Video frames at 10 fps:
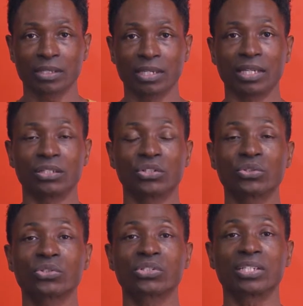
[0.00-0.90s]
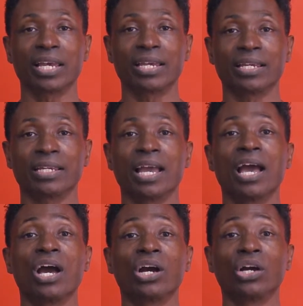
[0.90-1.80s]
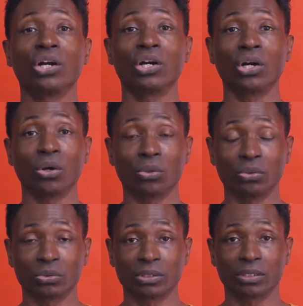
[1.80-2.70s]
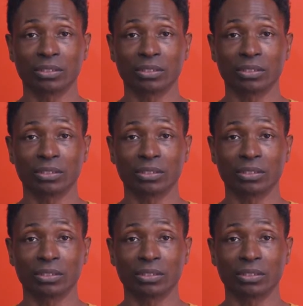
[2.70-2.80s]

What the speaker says: Can you say gold?